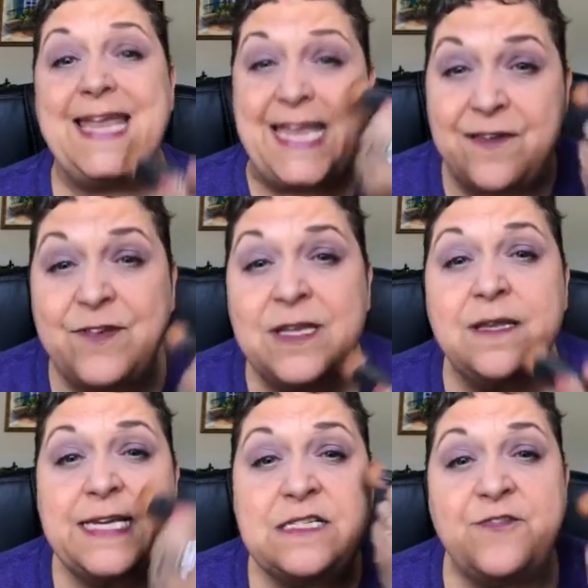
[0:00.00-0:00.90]

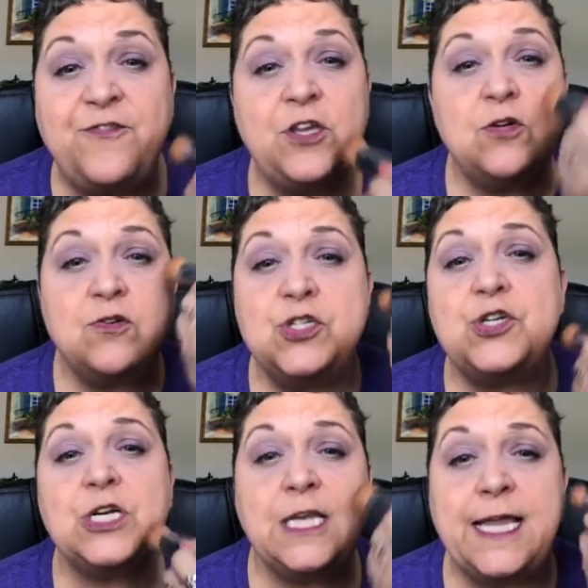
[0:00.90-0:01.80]
evenly diffuse
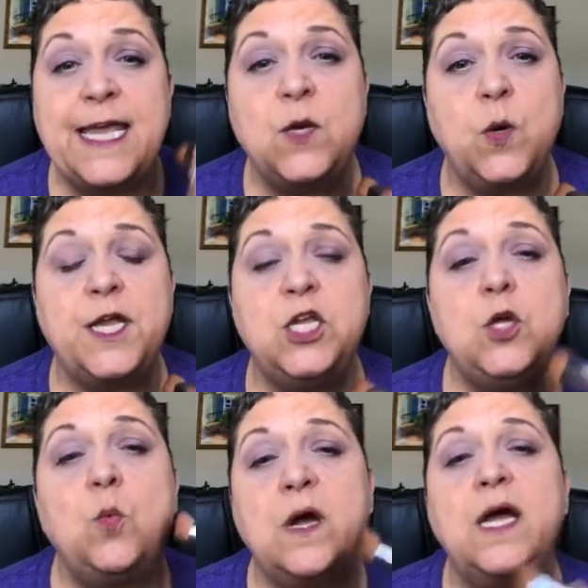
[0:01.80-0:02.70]
your liquid,
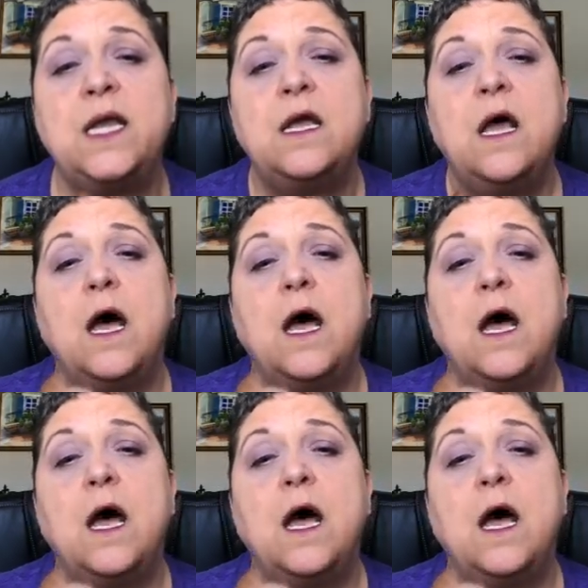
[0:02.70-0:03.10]
you want